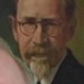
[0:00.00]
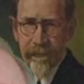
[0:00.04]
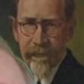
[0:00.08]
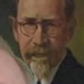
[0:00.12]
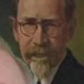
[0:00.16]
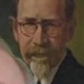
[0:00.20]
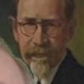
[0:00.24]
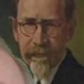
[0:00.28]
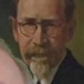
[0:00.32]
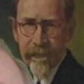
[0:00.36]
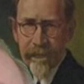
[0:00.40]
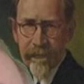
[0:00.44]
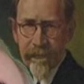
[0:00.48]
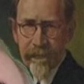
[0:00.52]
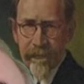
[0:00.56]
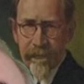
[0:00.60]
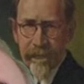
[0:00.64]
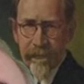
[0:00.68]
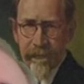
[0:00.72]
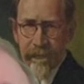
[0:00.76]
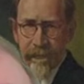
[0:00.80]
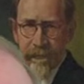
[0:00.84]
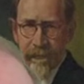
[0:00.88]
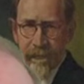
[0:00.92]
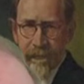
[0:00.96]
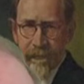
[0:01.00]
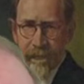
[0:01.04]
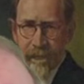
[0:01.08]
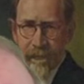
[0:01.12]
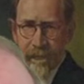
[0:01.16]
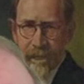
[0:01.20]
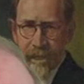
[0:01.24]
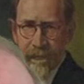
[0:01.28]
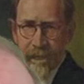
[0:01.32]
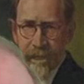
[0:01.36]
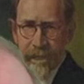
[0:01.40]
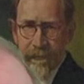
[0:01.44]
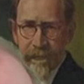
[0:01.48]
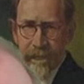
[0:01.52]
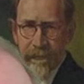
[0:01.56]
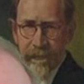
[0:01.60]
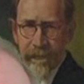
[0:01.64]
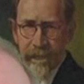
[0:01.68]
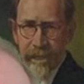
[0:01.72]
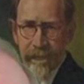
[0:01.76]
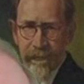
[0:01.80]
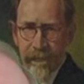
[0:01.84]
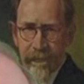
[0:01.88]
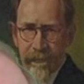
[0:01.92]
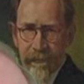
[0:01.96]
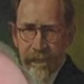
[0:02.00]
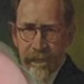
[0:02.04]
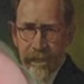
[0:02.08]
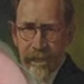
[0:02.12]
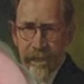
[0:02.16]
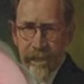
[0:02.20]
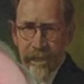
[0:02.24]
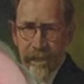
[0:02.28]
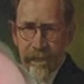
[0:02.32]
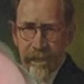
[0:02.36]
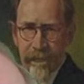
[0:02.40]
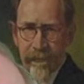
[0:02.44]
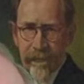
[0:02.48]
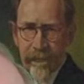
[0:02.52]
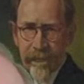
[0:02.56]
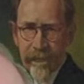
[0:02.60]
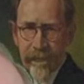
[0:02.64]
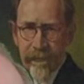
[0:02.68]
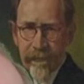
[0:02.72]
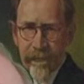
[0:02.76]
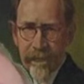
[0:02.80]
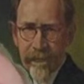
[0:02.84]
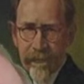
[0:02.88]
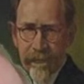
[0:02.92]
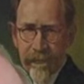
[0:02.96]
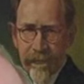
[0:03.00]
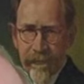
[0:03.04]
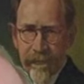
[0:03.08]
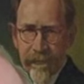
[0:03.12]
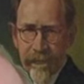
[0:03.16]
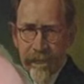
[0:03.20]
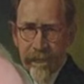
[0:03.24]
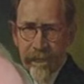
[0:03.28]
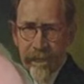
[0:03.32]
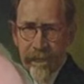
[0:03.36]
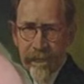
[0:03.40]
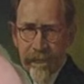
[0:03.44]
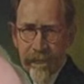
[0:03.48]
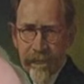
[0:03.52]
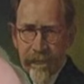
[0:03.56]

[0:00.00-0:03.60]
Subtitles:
The person shown says nothing.